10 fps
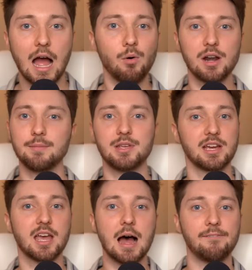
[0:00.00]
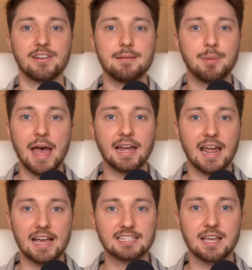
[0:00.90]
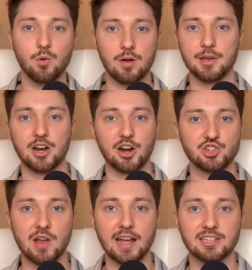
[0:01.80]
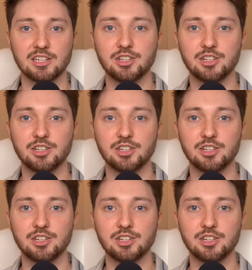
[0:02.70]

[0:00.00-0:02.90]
I want to be a confident badass that women are attracted